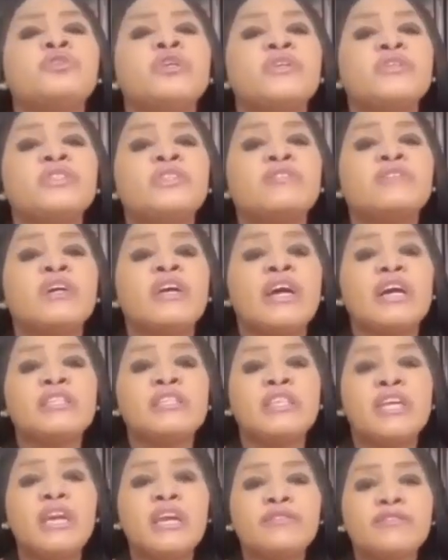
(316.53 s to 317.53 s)
tell yourself that at
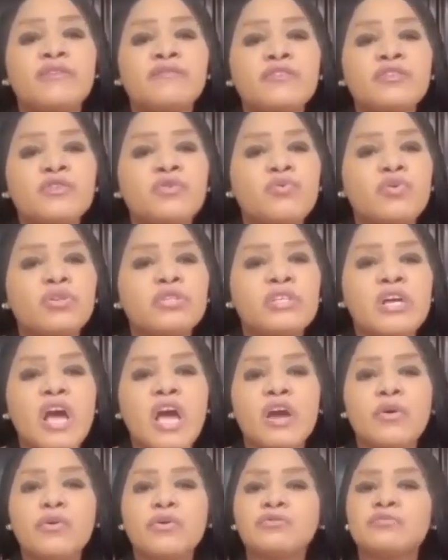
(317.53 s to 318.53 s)
the end of this quarter
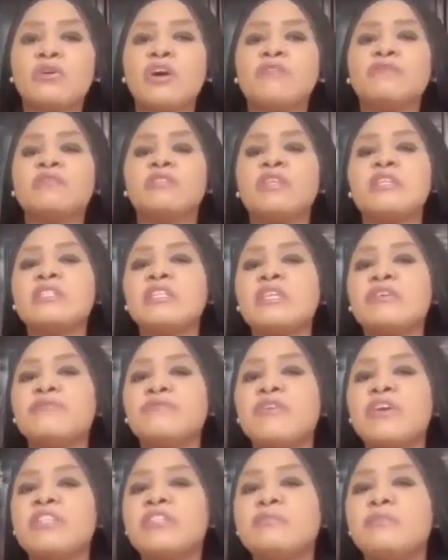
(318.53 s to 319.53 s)
I want to have this
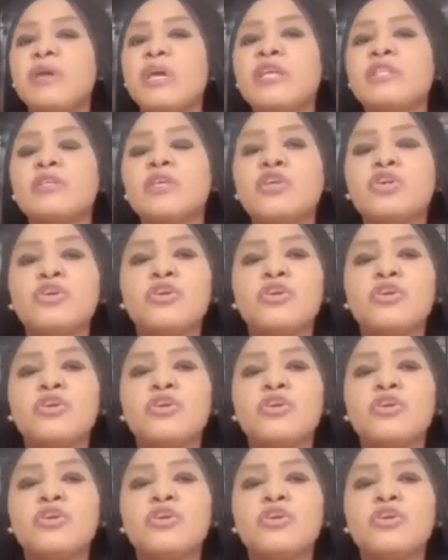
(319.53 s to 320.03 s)
investment.